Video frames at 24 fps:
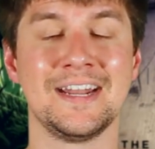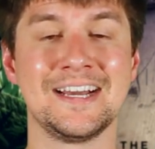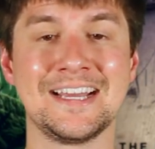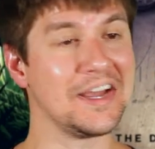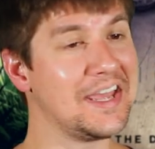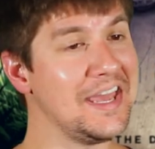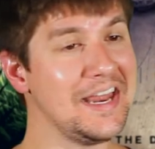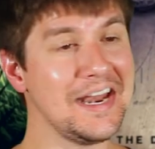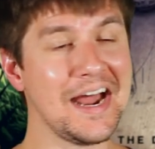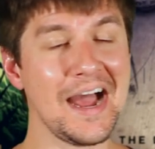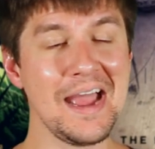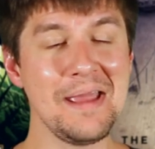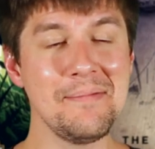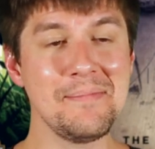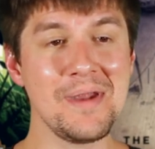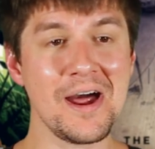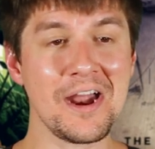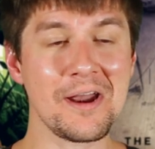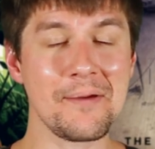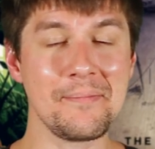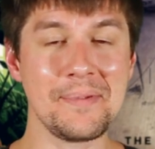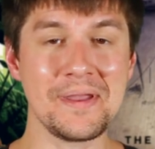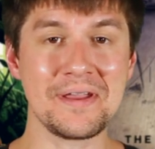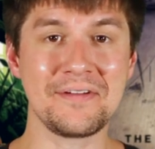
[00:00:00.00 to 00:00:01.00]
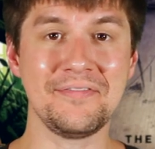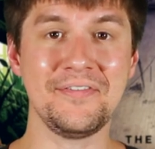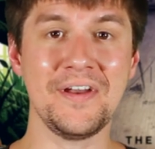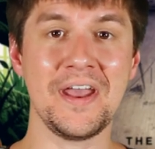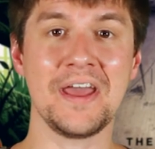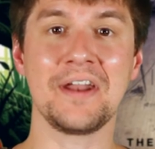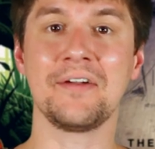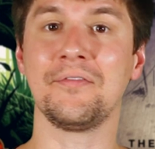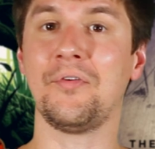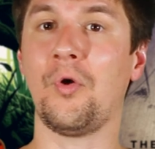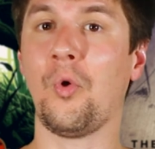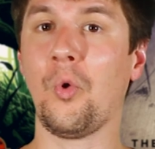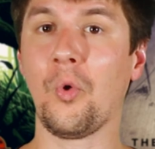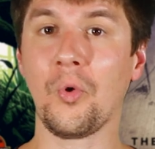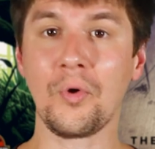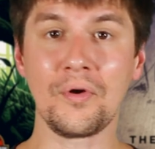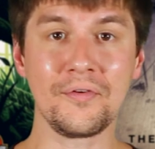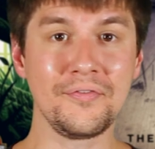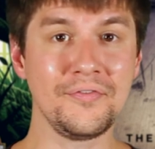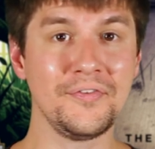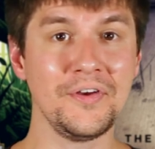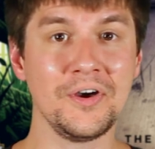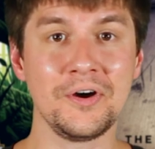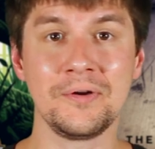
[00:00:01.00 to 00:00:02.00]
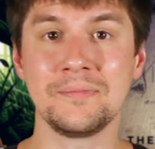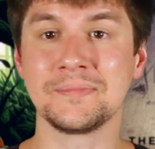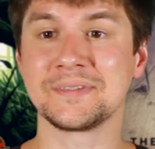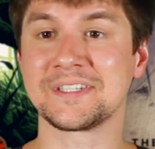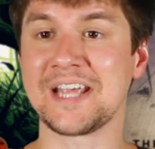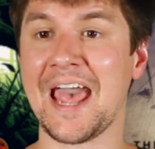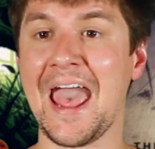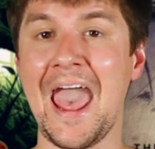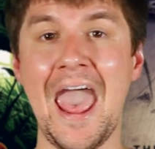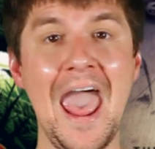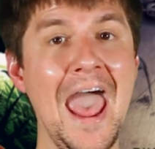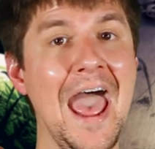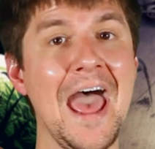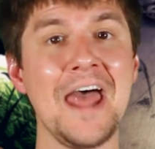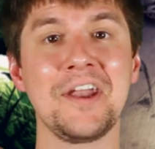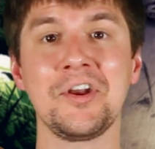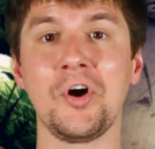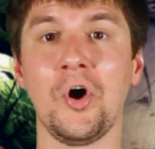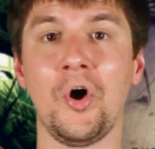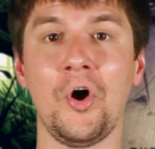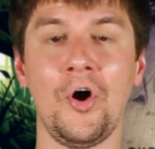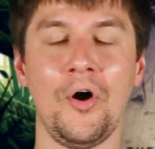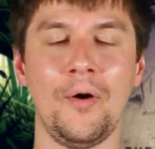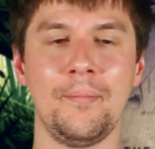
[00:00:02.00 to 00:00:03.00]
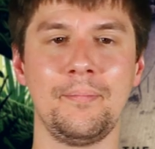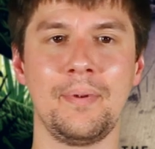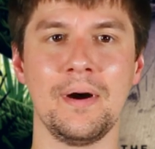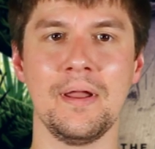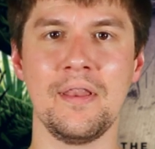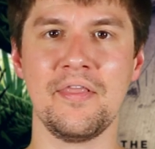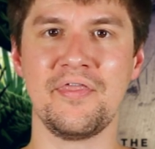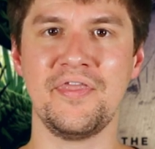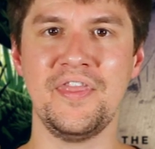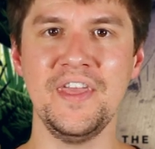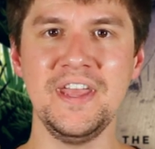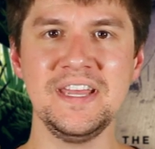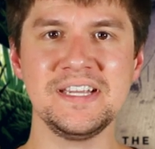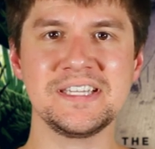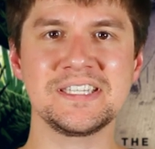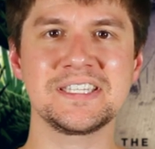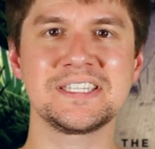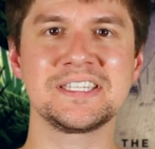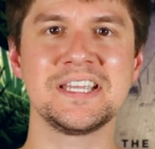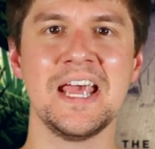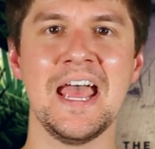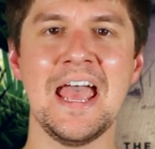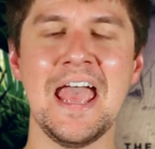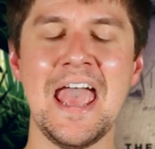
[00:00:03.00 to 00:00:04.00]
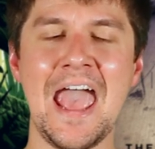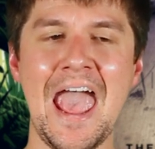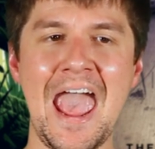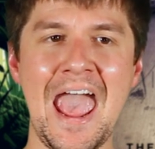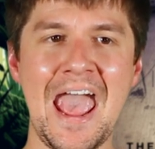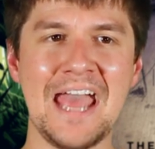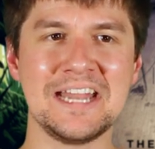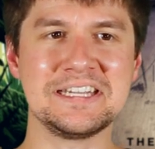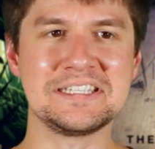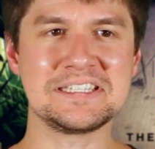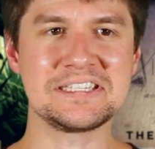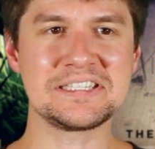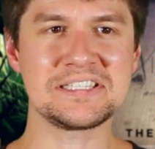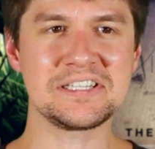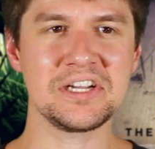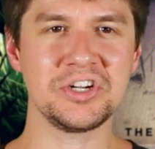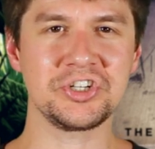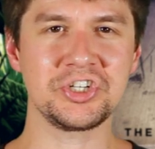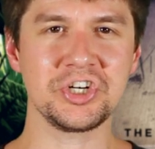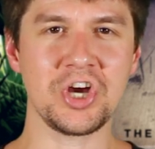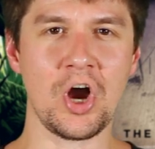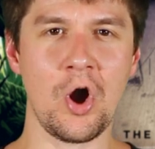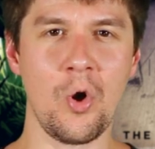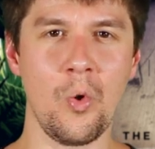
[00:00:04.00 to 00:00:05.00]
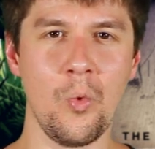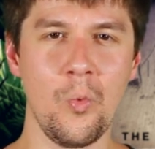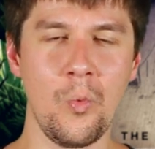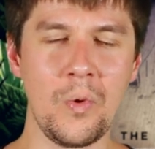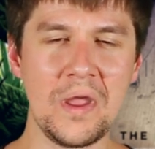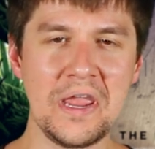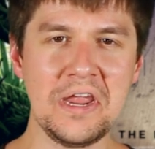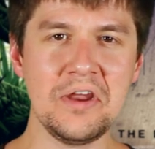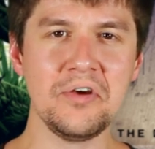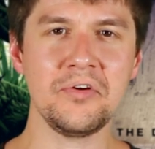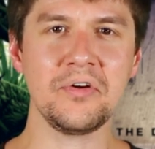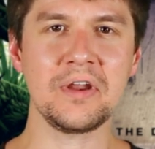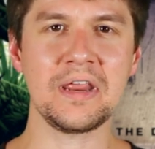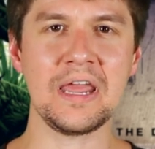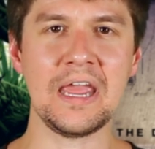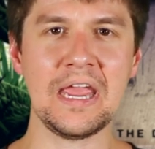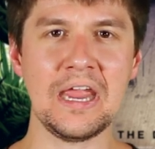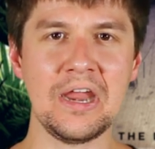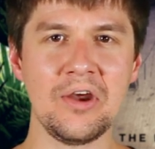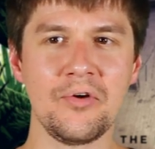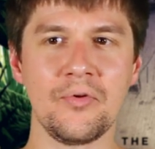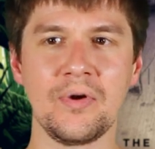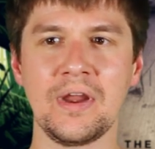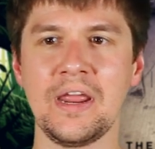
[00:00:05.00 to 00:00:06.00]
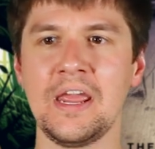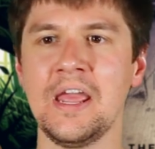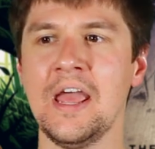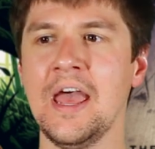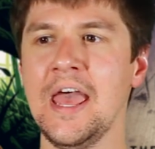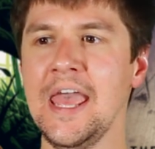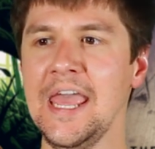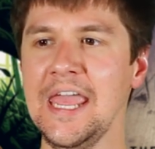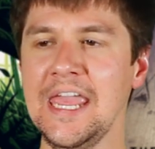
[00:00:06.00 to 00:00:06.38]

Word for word: Again, I am not a big fan of horror films at all, but this had such a weird, eerie